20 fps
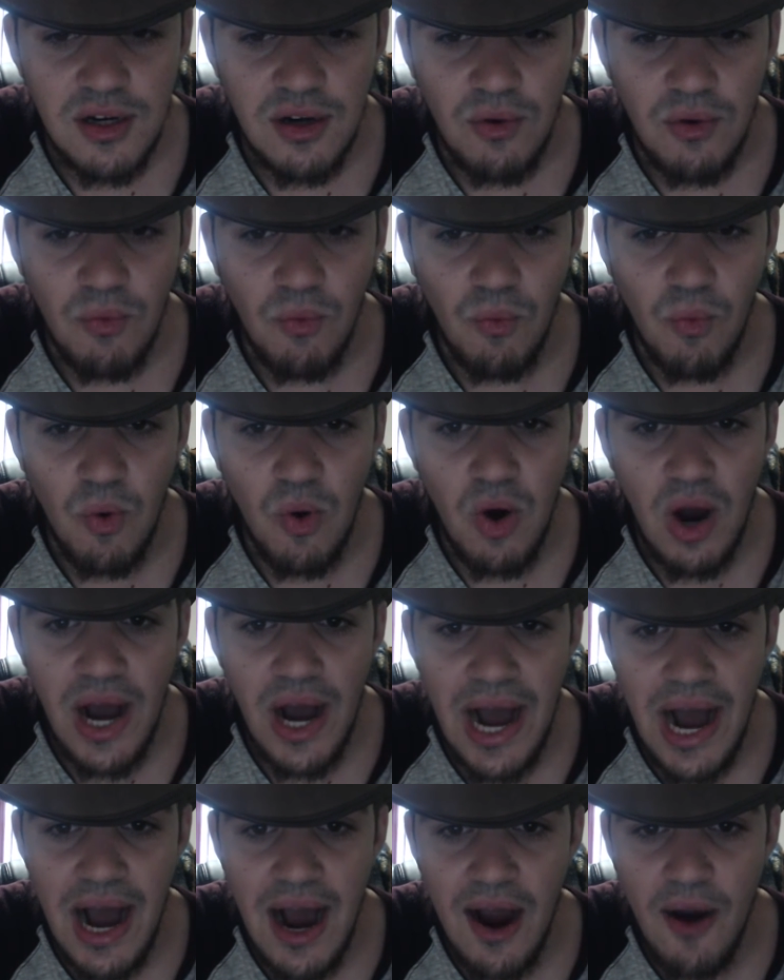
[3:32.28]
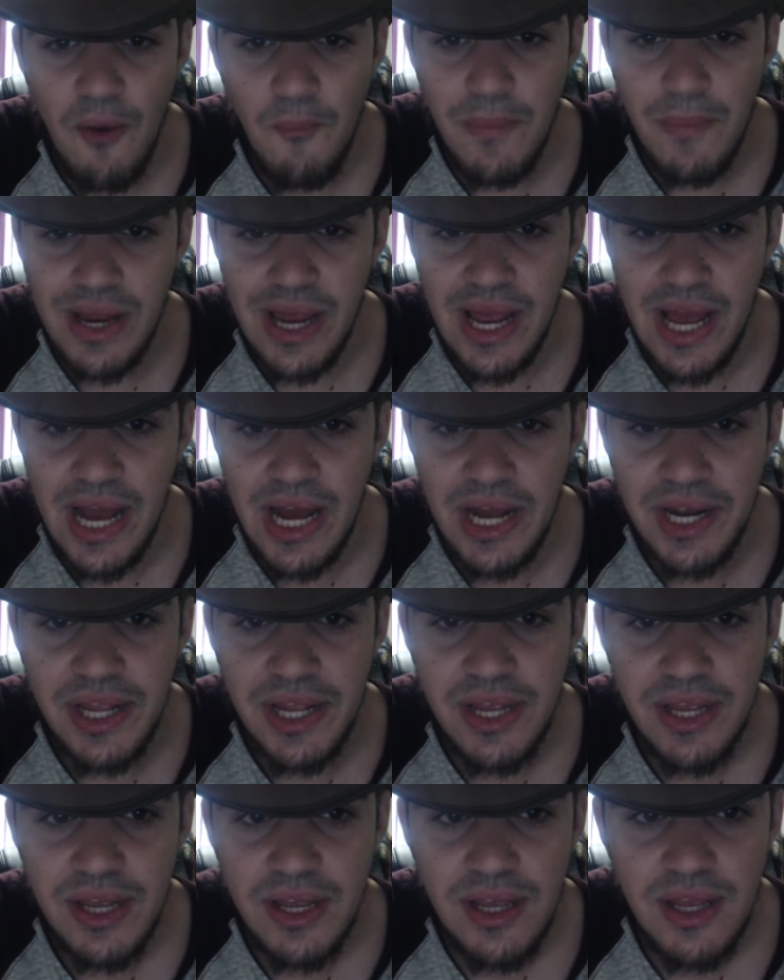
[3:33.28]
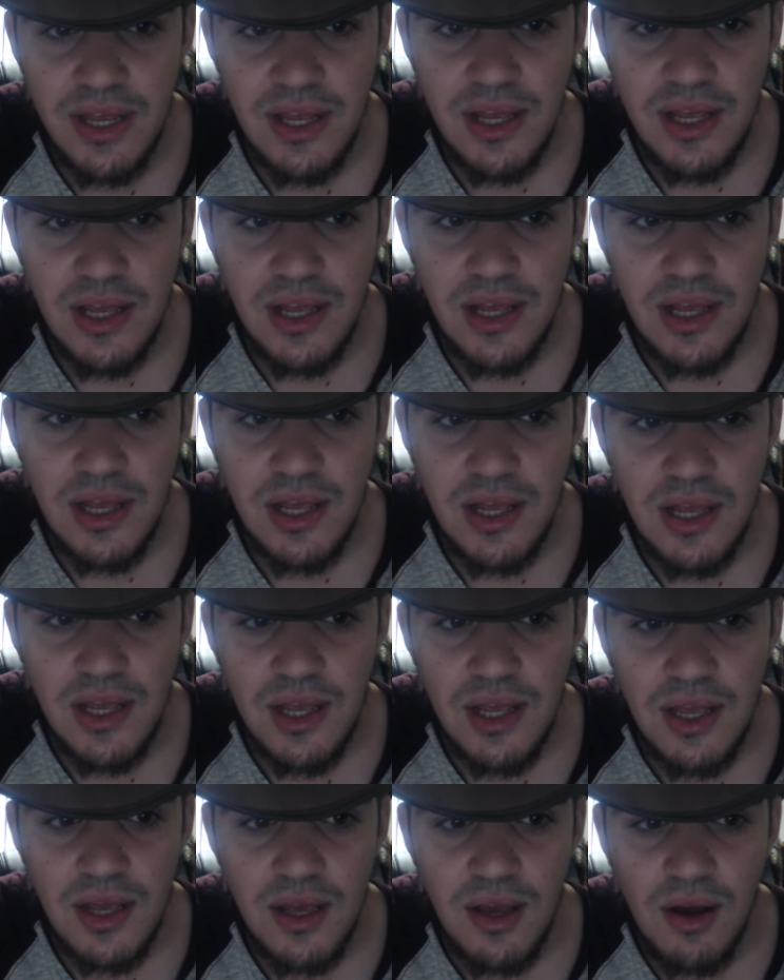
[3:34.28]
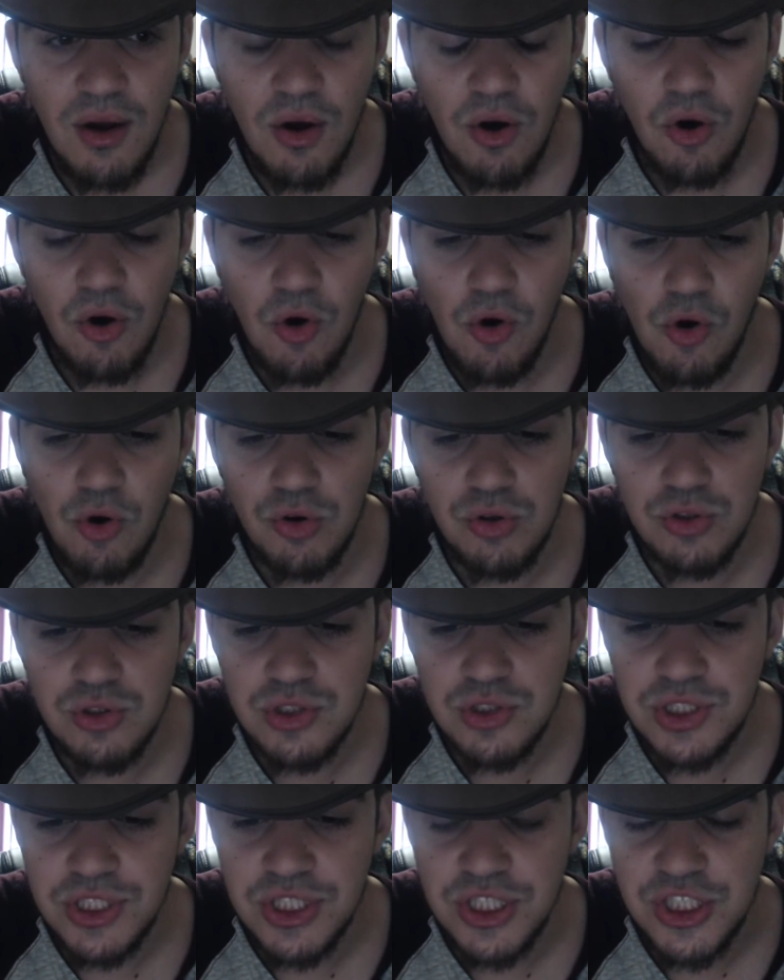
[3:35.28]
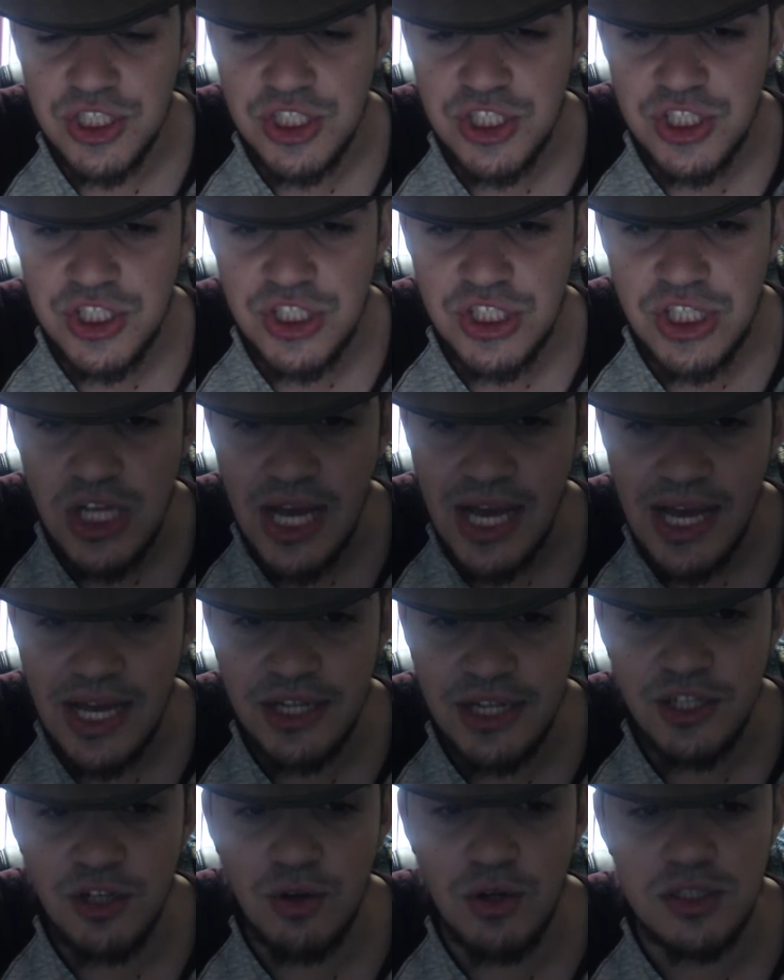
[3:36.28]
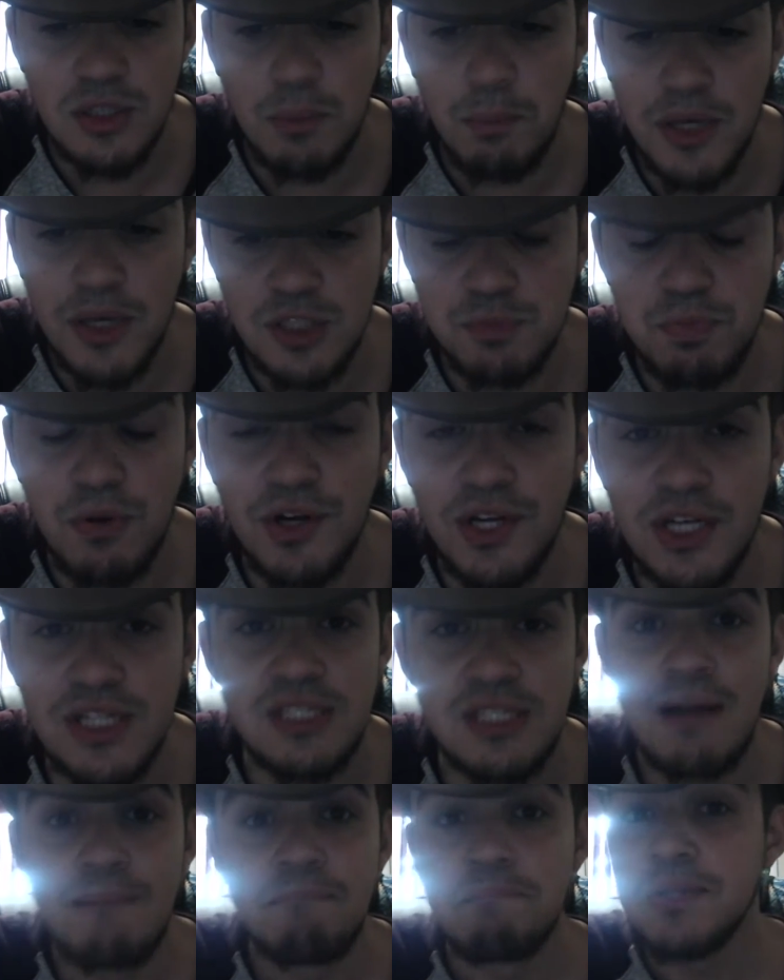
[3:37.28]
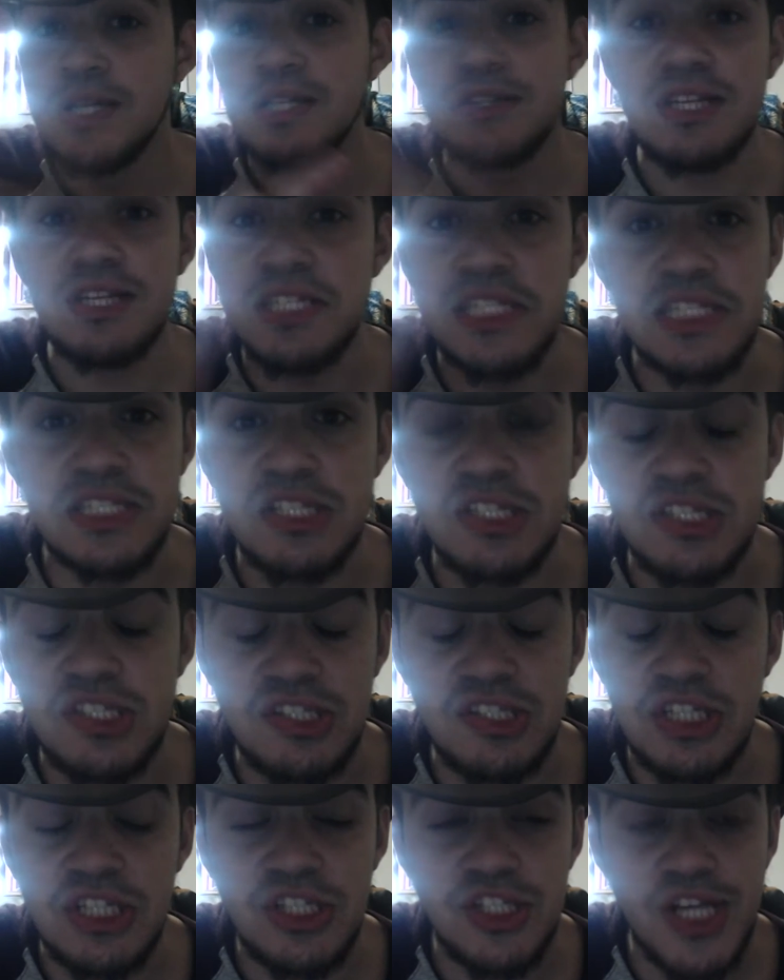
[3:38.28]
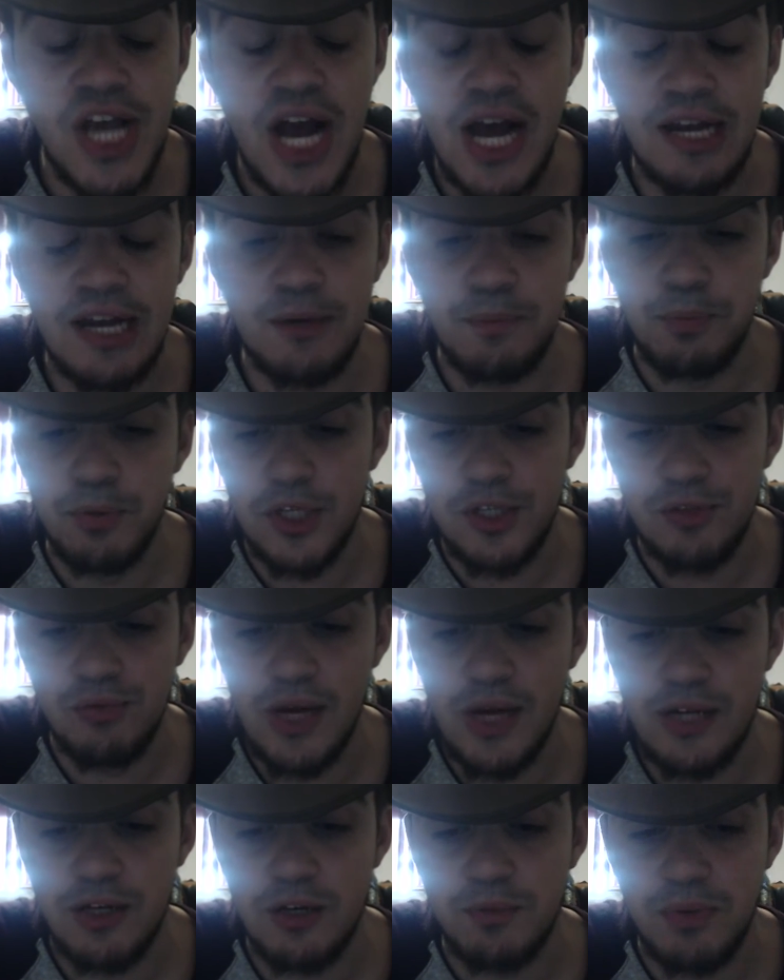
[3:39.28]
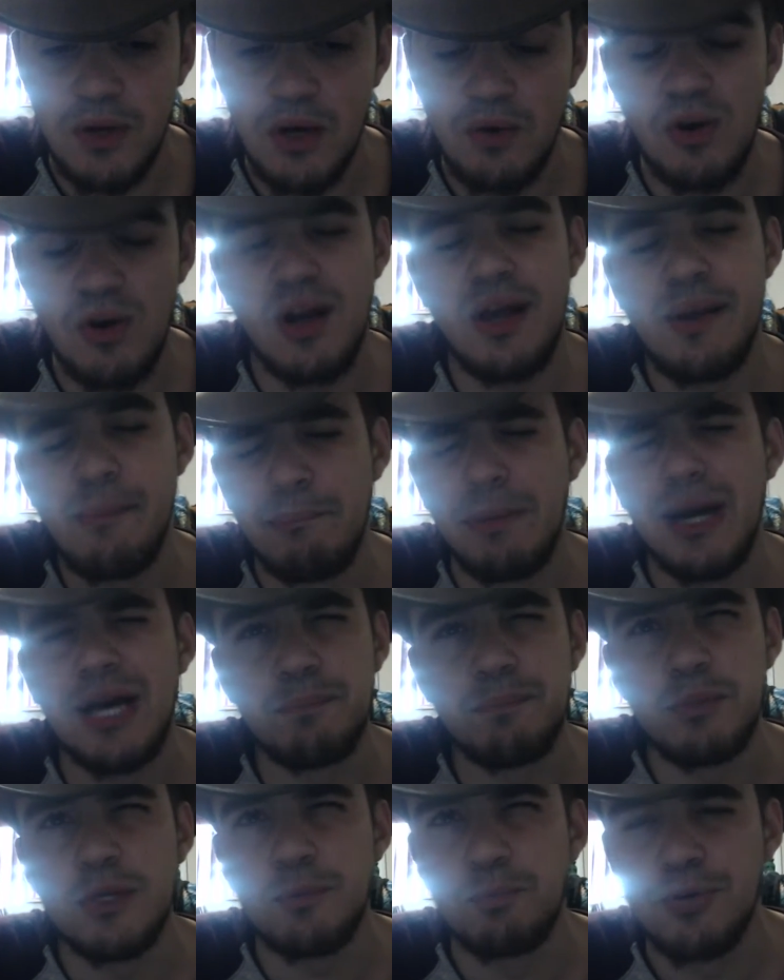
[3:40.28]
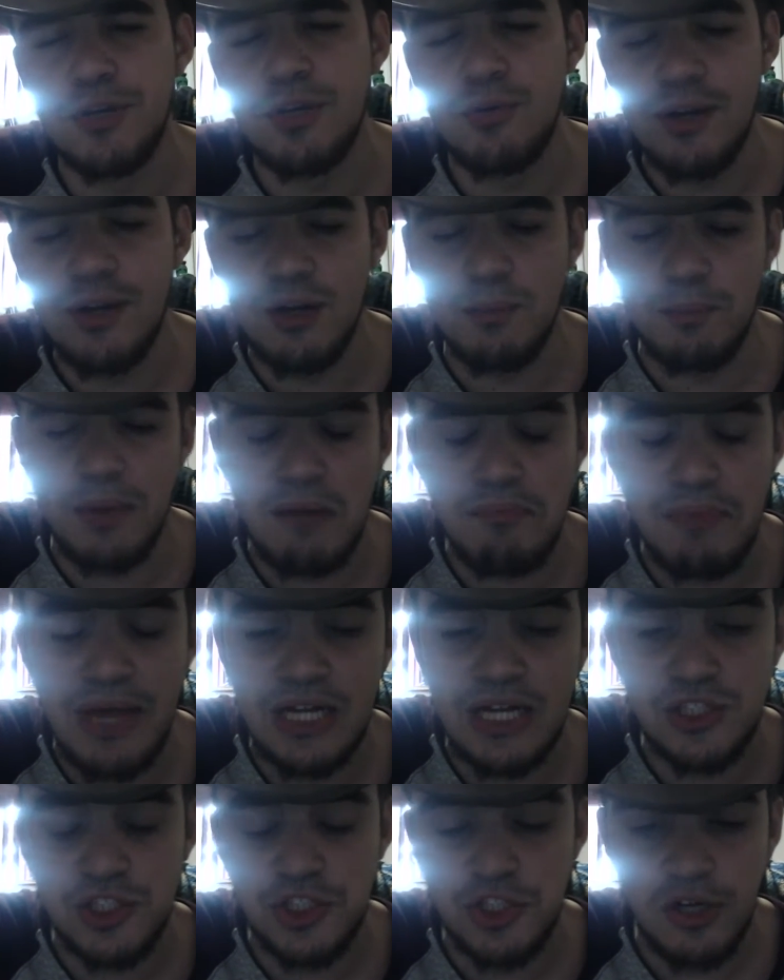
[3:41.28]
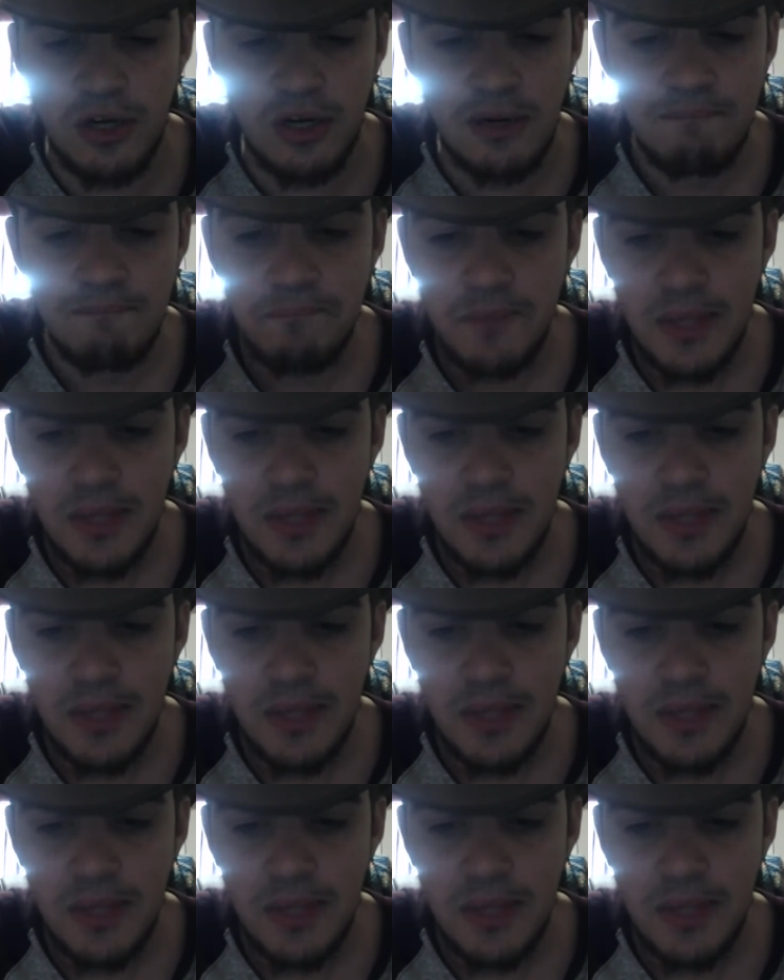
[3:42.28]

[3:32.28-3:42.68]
Wow, man. Holy shit. And you know what the best part is? This isn't CGI or pre rendered Pro- well, it might be pre-rendered, but I'm not sure.